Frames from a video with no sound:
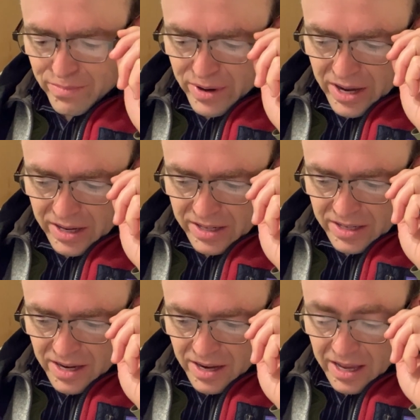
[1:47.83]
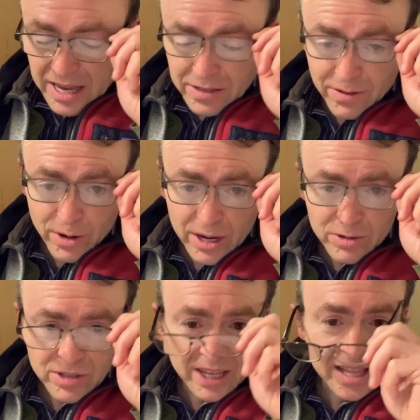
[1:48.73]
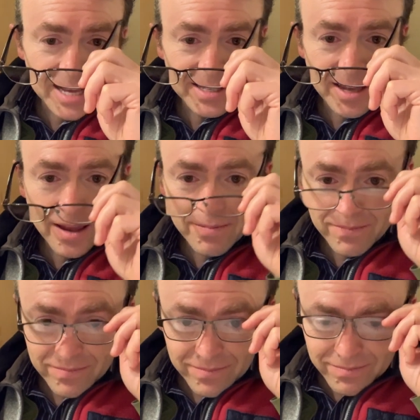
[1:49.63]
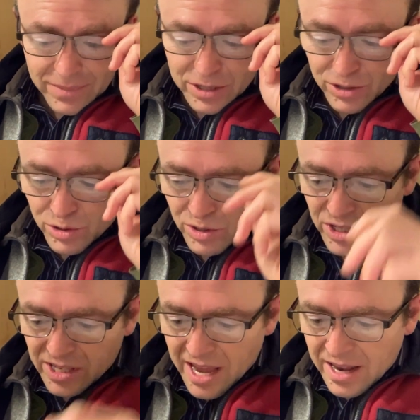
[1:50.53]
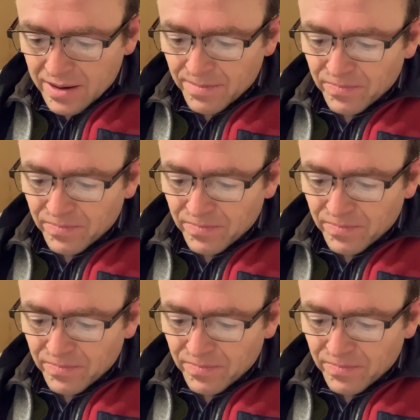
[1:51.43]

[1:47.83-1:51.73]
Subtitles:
but he has a very interesting last name, Mr. George Sand.